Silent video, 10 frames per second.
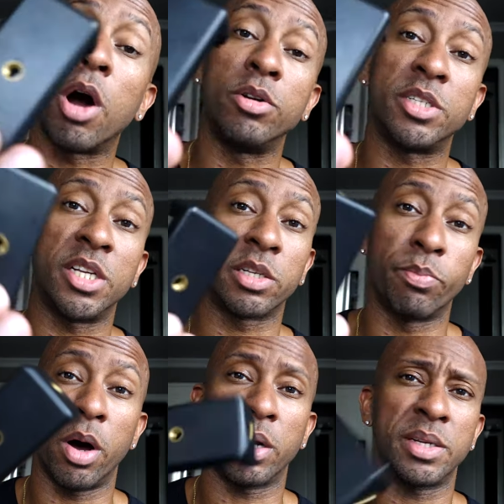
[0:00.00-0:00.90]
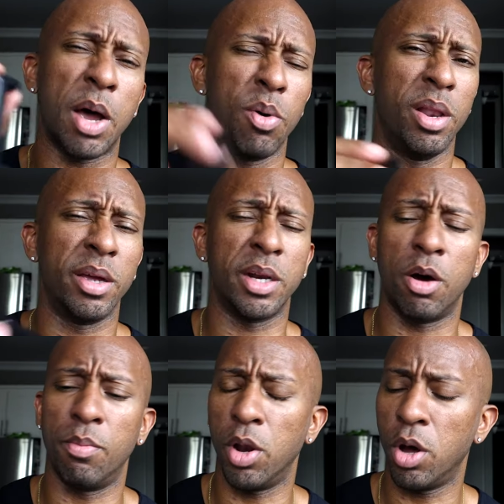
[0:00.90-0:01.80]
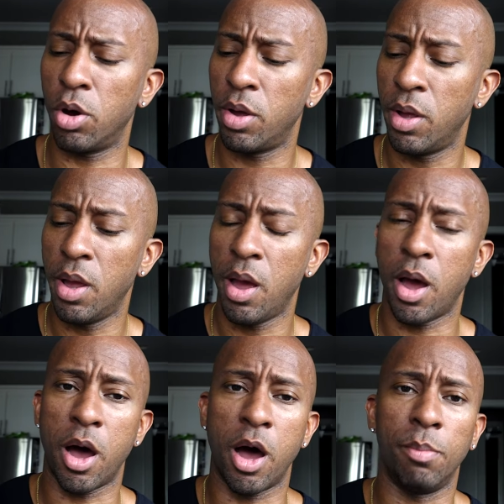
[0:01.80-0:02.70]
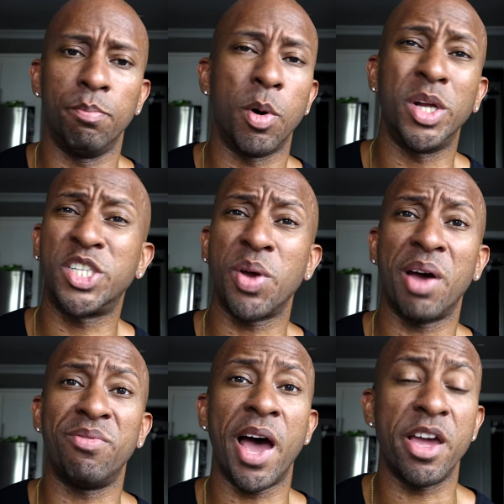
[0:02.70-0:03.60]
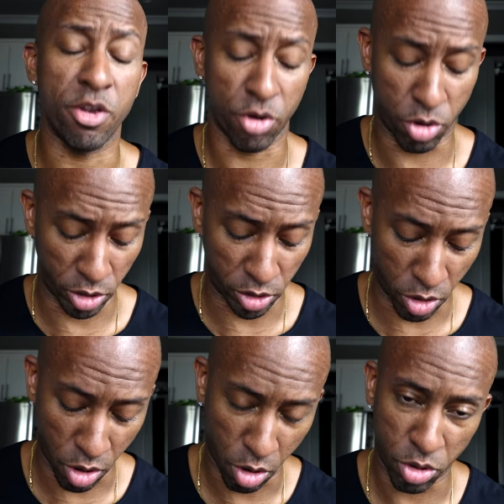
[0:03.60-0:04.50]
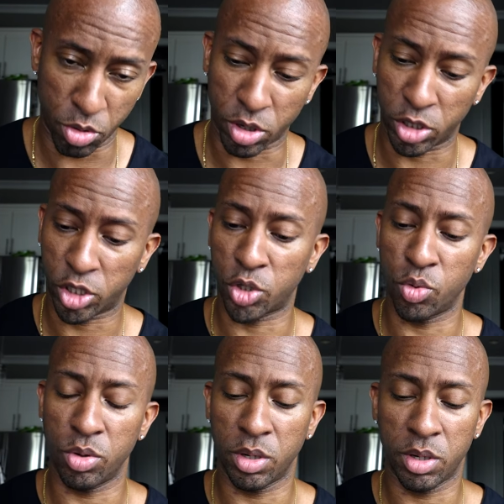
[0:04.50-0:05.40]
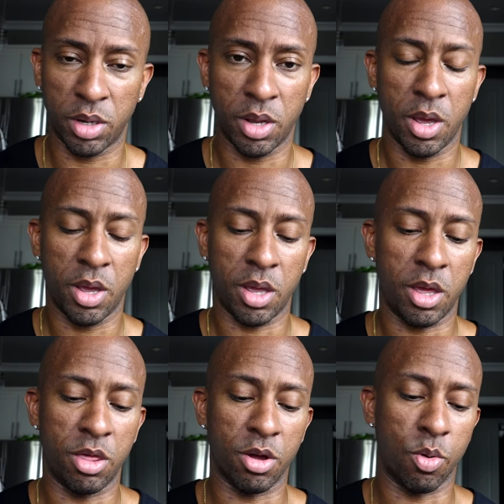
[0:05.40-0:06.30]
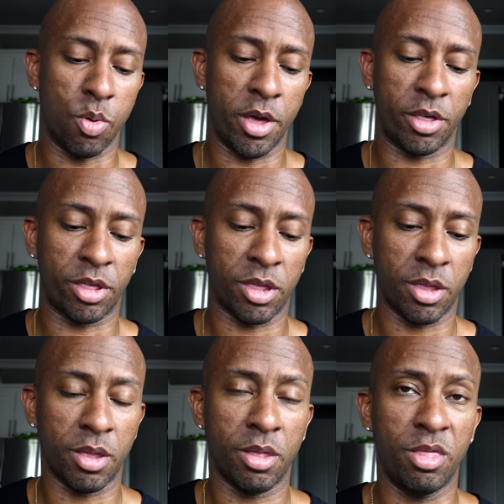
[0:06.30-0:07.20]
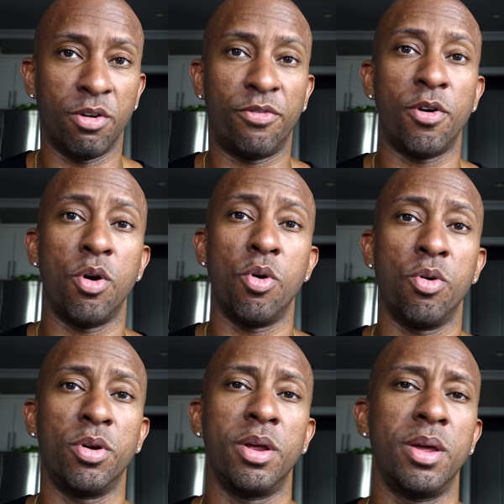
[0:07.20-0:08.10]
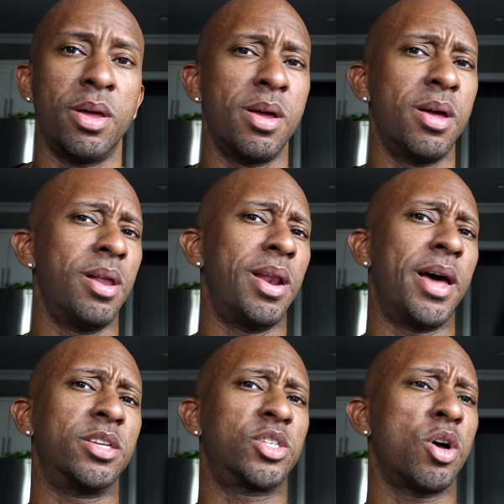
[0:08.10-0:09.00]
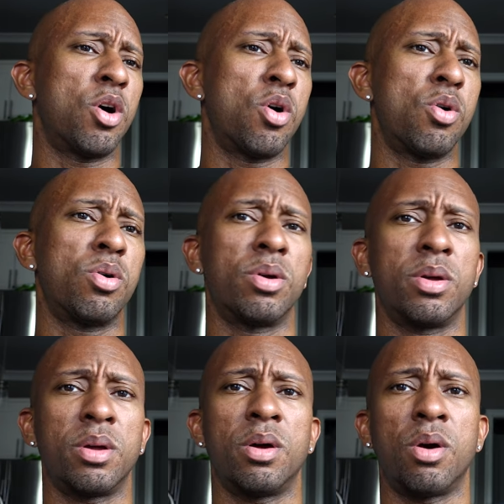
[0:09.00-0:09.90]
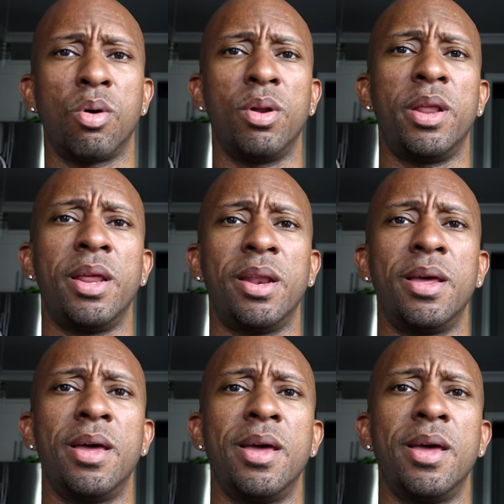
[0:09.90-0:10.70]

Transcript: around six bucks. I will link down below. Um, but once you have that, you're good to go. You could shoot either with the phone like so, holding it